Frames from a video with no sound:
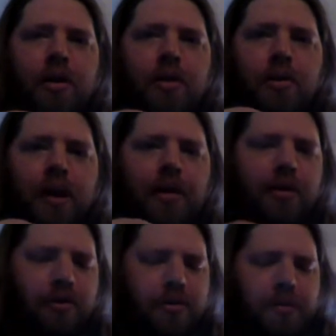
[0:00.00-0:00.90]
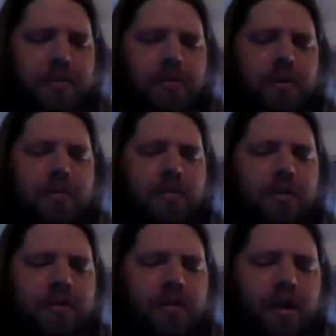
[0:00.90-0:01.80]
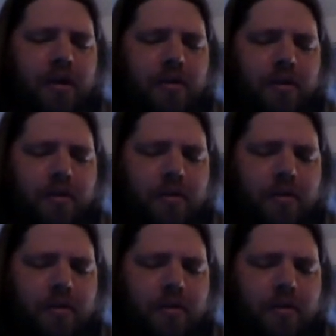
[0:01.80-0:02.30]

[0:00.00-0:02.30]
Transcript: regular WWE title.